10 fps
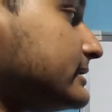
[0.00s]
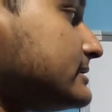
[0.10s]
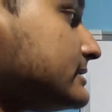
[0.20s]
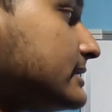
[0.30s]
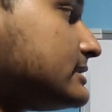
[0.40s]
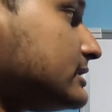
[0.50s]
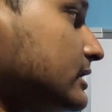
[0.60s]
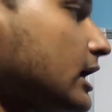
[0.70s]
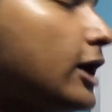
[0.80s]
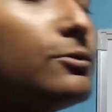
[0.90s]
then just
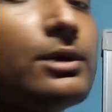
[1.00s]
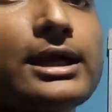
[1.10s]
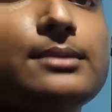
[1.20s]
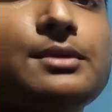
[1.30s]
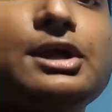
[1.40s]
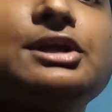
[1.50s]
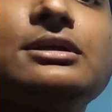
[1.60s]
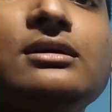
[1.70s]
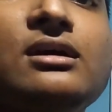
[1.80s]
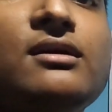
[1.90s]
see how we can make
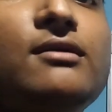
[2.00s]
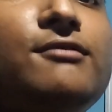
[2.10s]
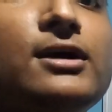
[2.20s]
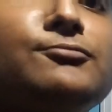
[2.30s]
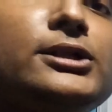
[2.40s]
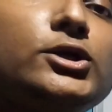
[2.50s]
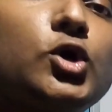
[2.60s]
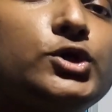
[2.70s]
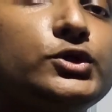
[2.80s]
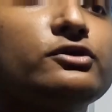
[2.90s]
it 1 1 and
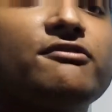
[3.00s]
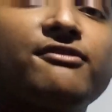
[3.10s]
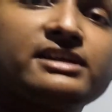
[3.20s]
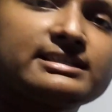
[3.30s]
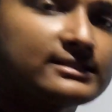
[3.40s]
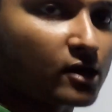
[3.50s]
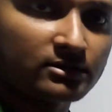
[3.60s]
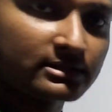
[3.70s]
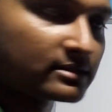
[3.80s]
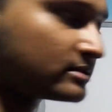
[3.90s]
onto if it is
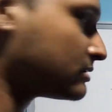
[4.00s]
not.